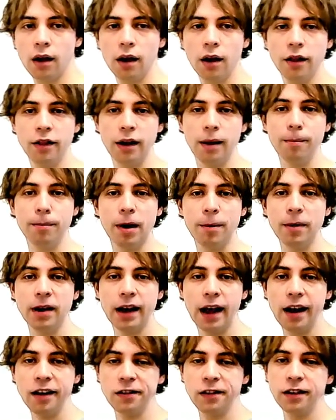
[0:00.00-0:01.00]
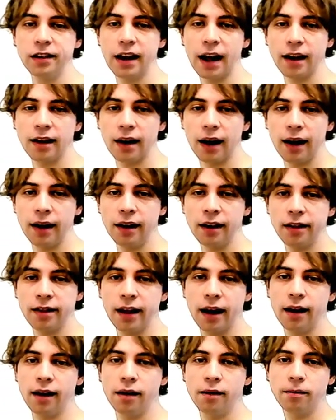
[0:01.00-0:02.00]
The implementation deadline is
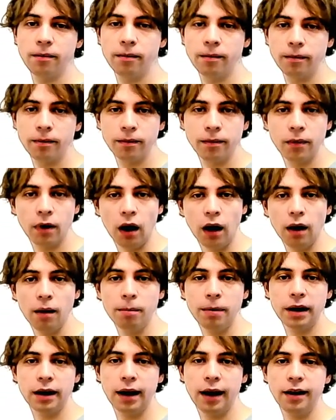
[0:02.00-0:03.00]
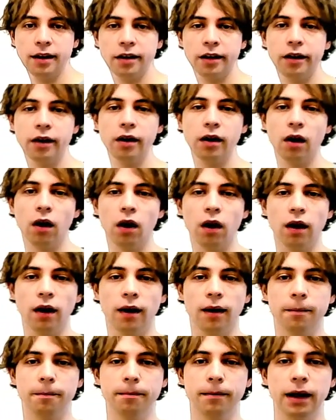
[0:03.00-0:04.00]
then a bit later
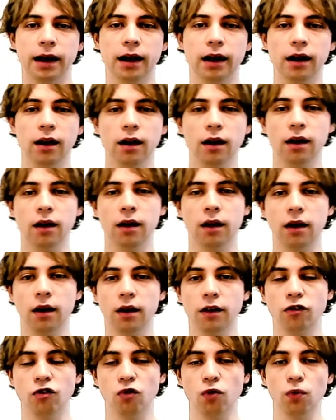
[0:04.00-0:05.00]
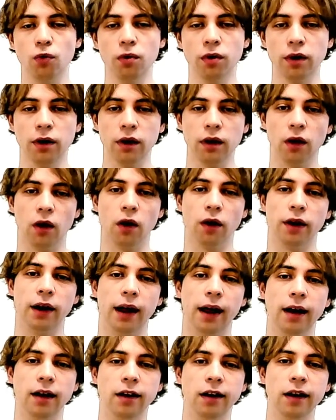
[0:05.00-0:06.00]
in June, on
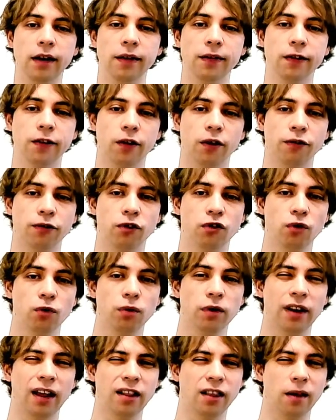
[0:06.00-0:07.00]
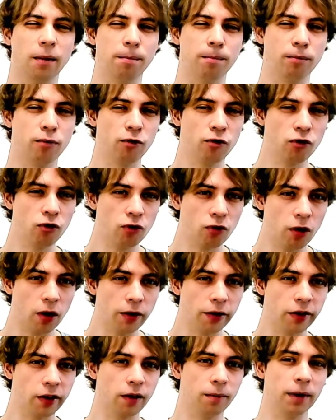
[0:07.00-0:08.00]
18th of June. That's
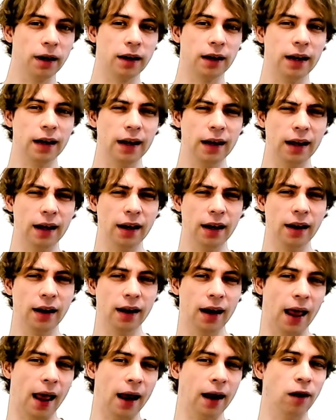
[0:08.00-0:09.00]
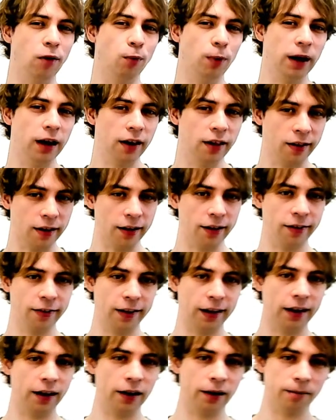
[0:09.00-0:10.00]
approximately in 8 weeks, I
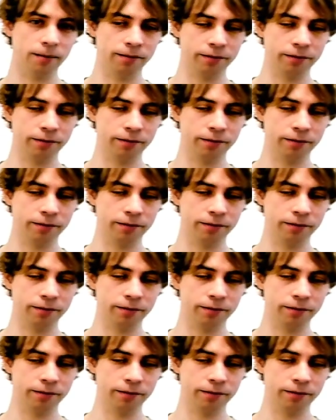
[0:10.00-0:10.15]
think.